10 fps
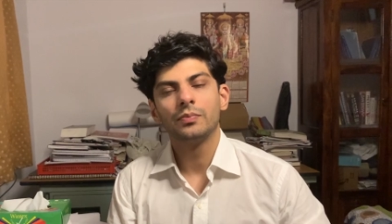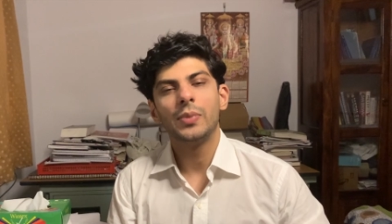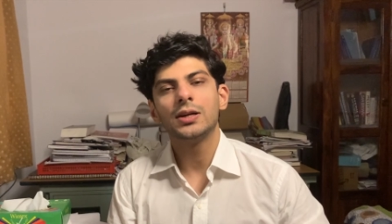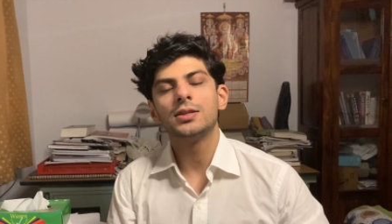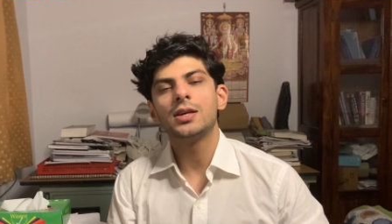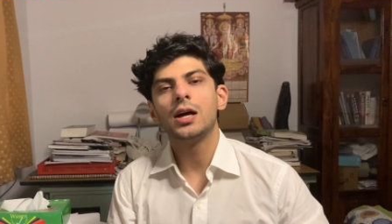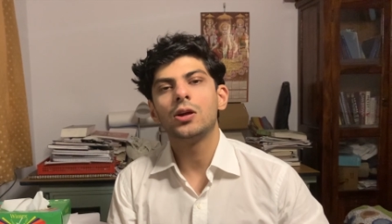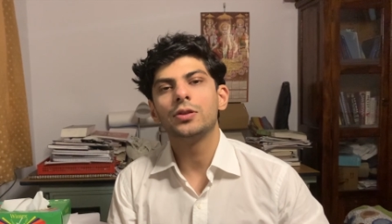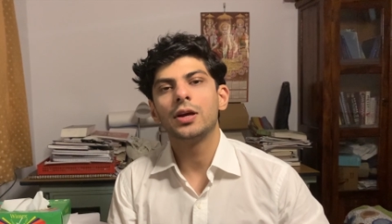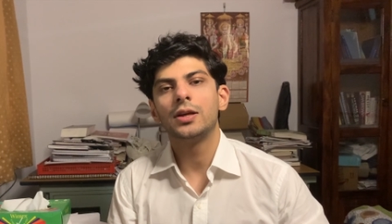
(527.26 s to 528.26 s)
Pakistan,
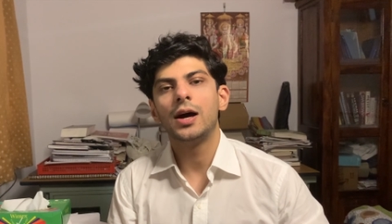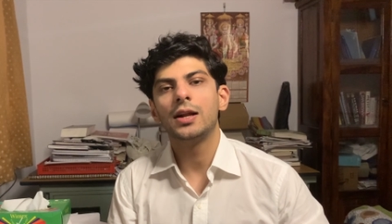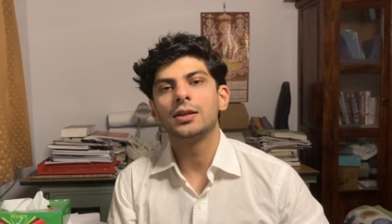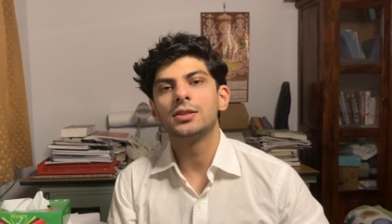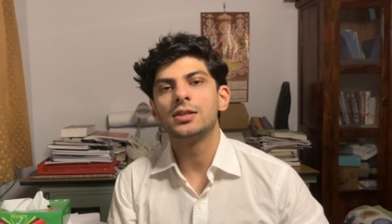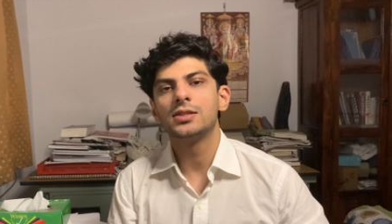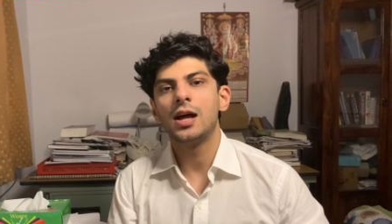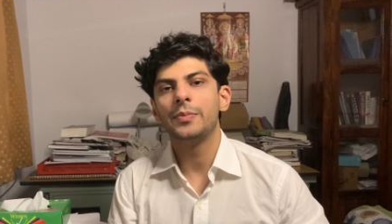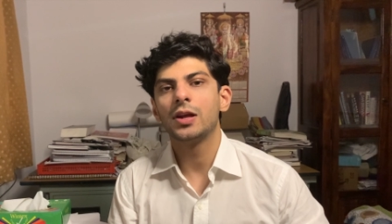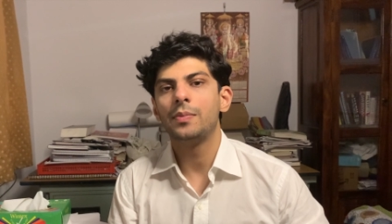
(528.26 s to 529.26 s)
on the other hand, is an
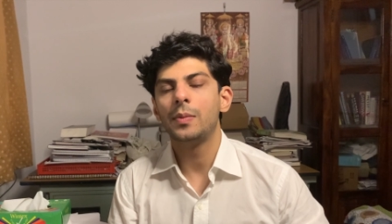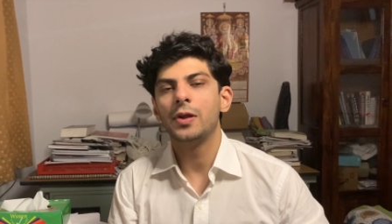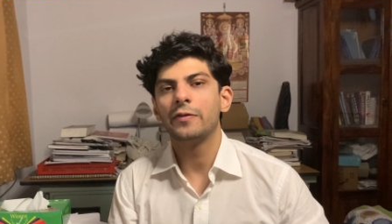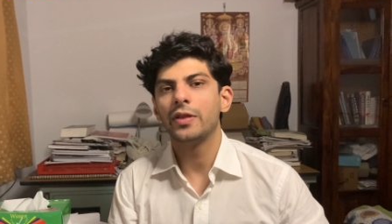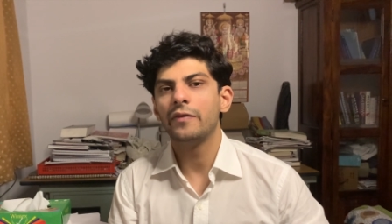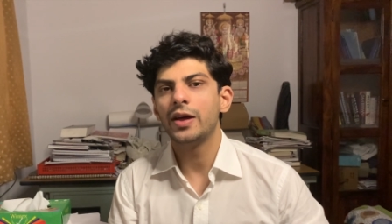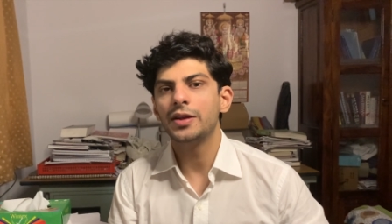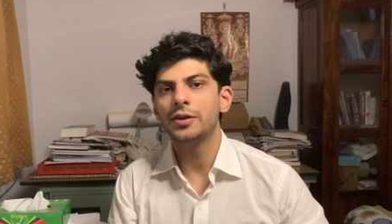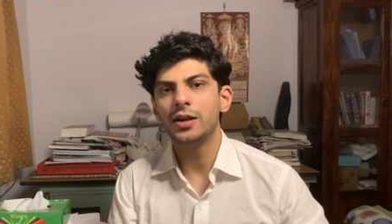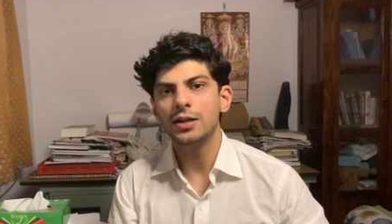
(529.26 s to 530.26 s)
Islamic republic with a
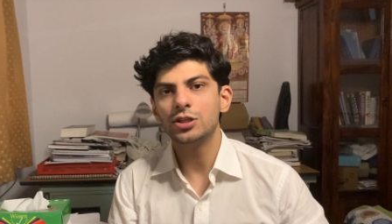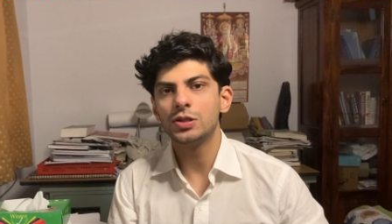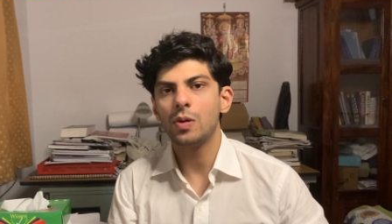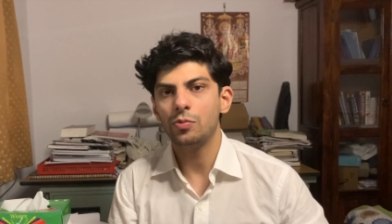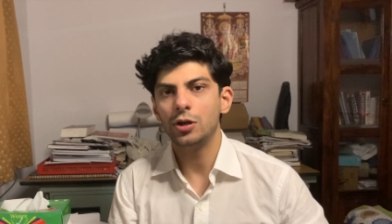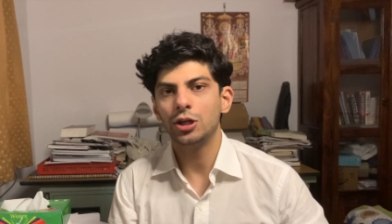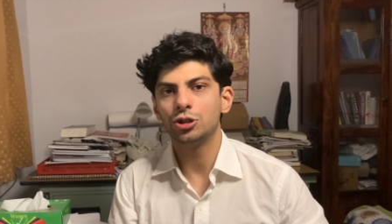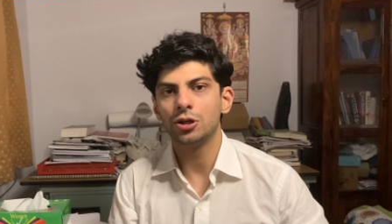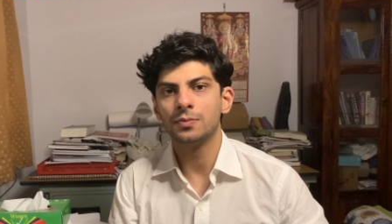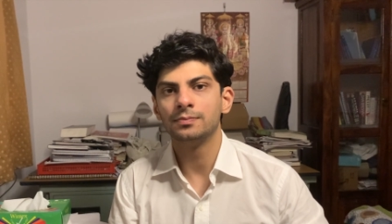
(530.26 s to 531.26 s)
very religious
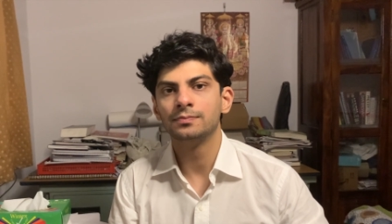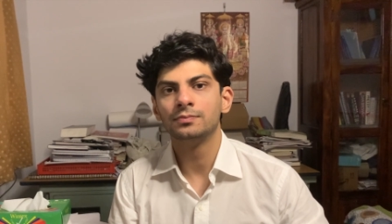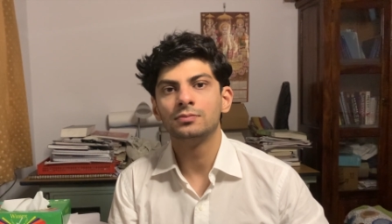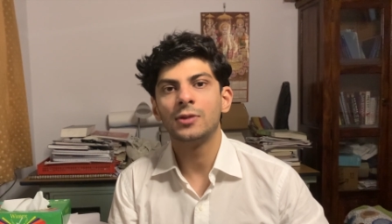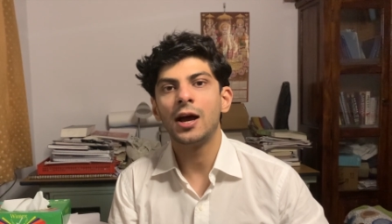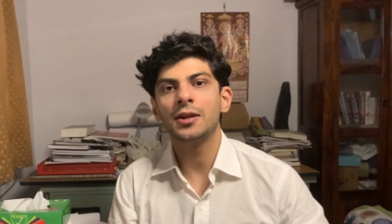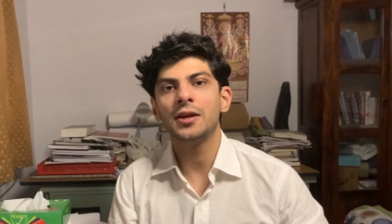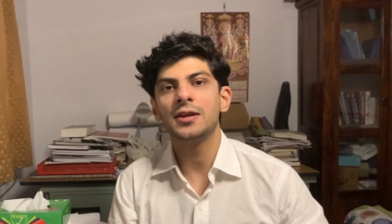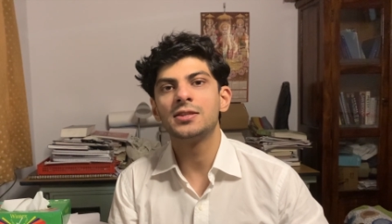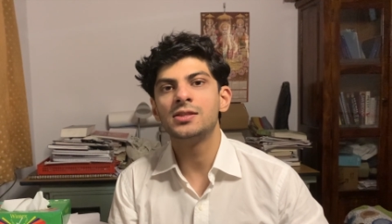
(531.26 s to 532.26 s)
population that
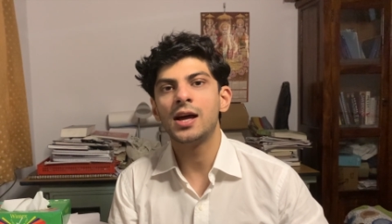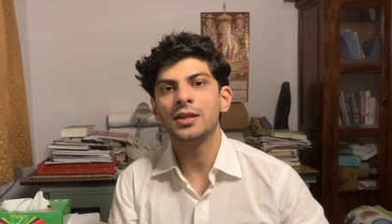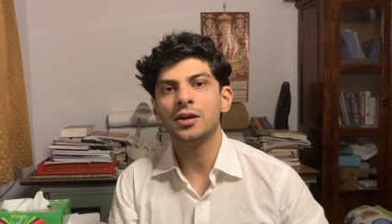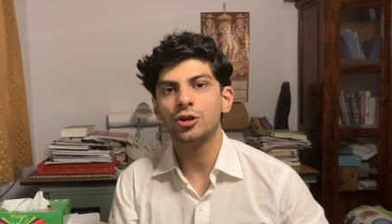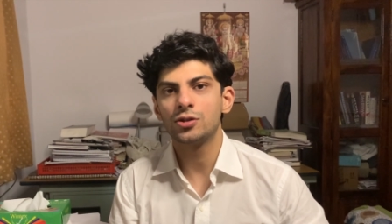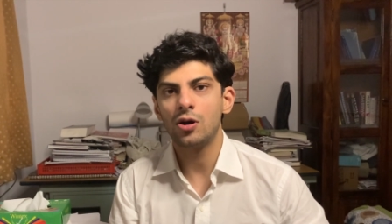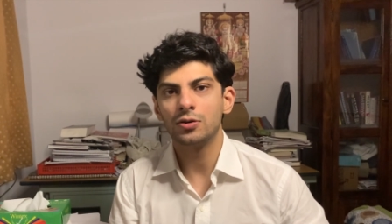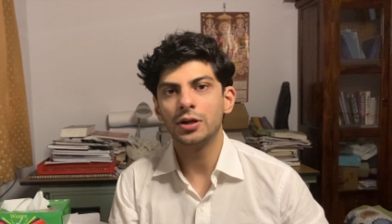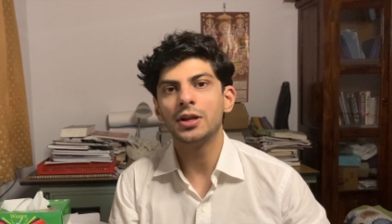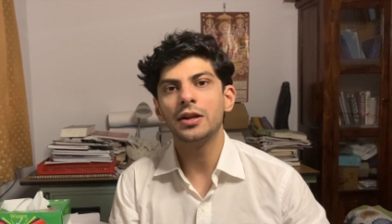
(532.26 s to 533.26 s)
is neither a
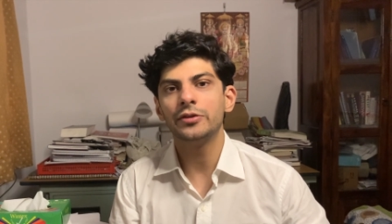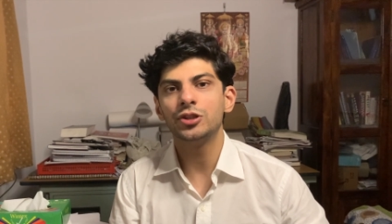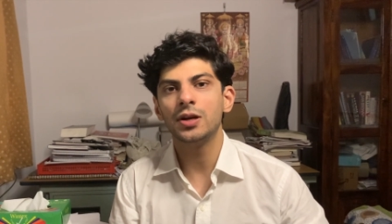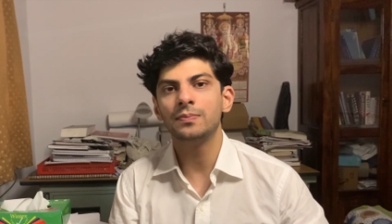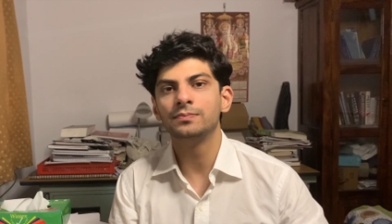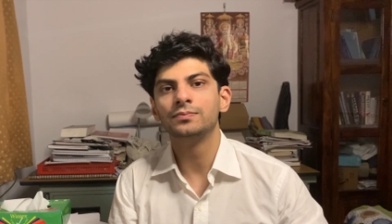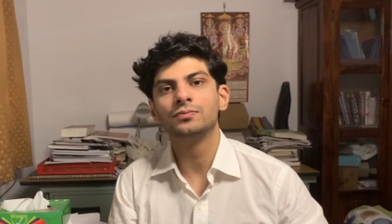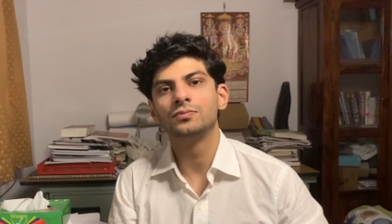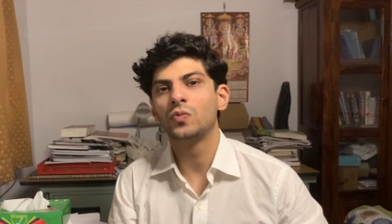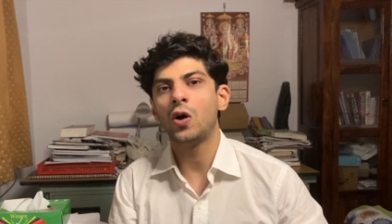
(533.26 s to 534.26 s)
strong dictatorship
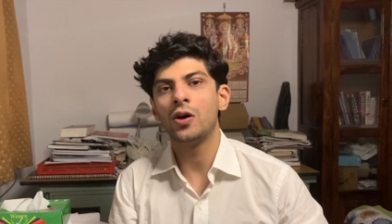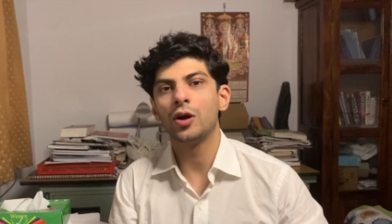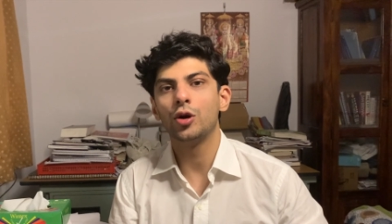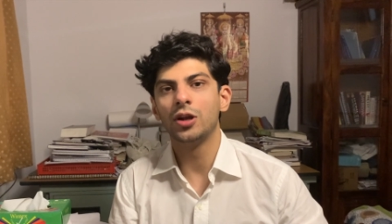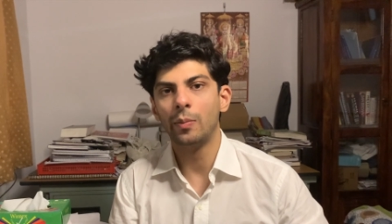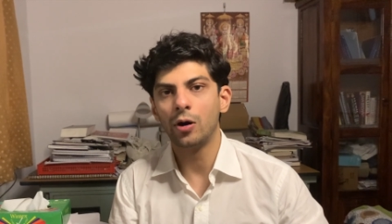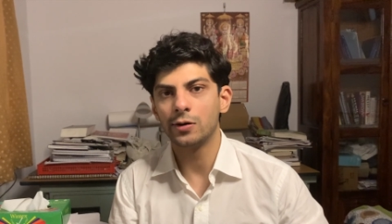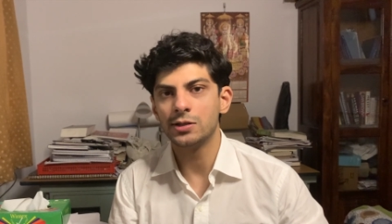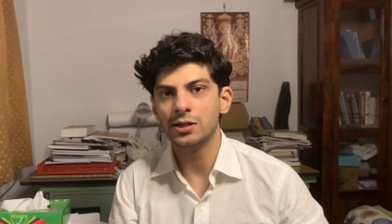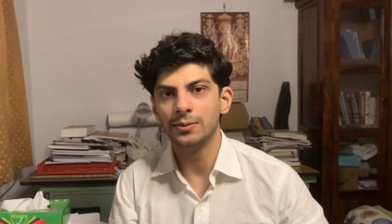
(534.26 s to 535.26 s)
nor a good democracy.